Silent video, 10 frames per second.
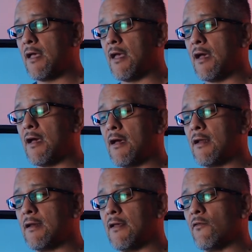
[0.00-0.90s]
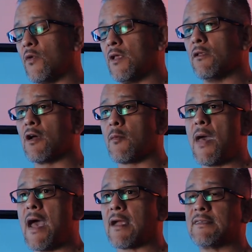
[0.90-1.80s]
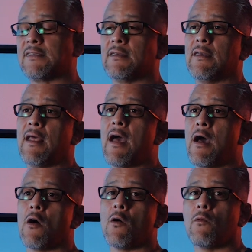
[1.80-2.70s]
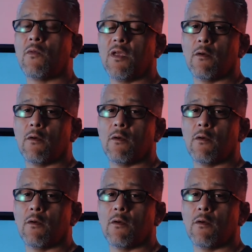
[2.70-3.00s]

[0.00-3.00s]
And if we look back to now,